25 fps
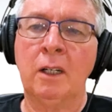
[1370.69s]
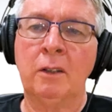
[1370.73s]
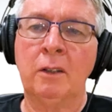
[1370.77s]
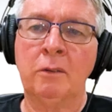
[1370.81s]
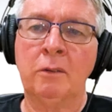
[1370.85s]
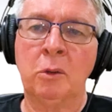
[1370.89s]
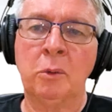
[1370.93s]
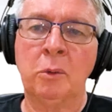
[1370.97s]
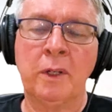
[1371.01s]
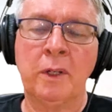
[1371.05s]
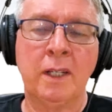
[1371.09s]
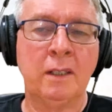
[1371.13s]
And
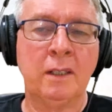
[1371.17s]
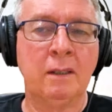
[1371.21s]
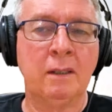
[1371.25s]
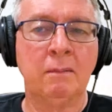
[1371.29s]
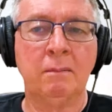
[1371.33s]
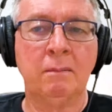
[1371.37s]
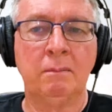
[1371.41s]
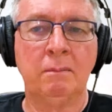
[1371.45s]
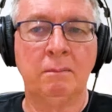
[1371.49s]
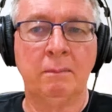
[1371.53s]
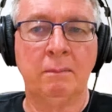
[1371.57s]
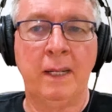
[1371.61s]
I've
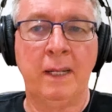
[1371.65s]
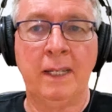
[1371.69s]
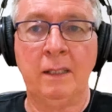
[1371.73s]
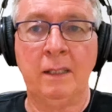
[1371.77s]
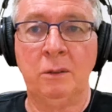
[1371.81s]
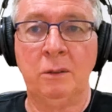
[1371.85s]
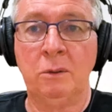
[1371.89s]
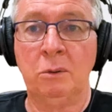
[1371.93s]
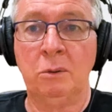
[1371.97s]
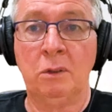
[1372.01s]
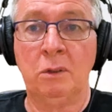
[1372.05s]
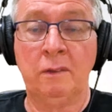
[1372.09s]
always
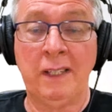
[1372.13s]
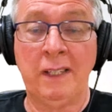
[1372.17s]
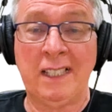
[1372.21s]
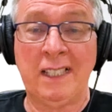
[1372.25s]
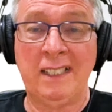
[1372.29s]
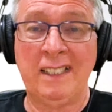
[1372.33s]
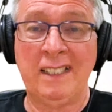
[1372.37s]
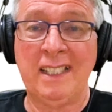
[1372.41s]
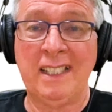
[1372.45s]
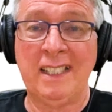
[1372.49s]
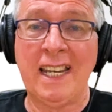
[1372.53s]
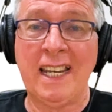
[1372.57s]
made sure I've
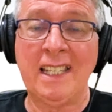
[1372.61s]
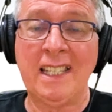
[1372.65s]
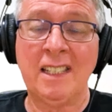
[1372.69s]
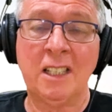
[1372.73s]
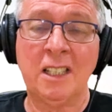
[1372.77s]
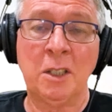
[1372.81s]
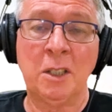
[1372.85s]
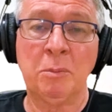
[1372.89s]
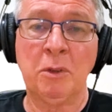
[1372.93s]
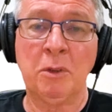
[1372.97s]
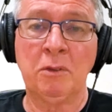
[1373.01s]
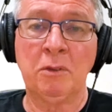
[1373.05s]
actually
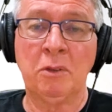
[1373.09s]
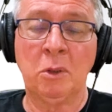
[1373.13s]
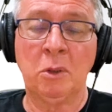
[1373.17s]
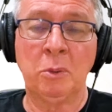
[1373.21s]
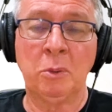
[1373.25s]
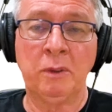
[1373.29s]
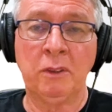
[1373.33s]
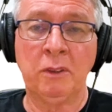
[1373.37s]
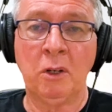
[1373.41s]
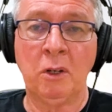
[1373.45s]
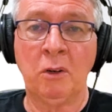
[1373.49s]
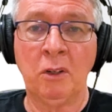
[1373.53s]
tasted it
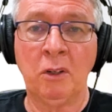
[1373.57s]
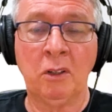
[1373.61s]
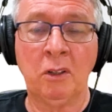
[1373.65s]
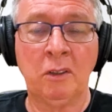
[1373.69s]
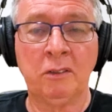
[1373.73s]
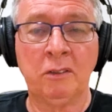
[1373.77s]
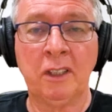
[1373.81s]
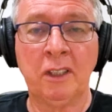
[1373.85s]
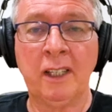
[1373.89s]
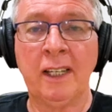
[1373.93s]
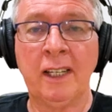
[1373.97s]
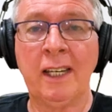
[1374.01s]
before we've gone
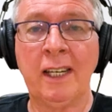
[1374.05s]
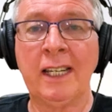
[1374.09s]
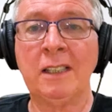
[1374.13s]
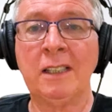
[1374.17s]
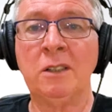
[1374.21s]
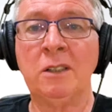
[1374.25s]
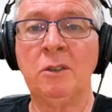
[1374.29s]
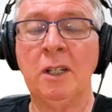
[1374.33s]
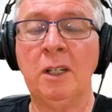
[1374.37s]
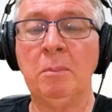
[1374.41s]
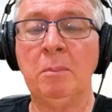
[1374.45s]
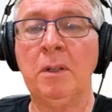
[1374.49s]
off on the
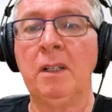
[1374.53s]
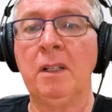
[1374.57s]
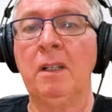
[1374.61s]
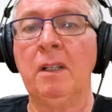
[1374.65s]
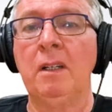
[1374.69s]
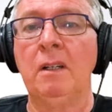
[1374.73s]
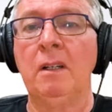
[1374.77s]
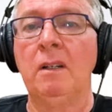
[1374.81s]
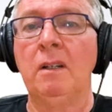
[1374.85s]
next trip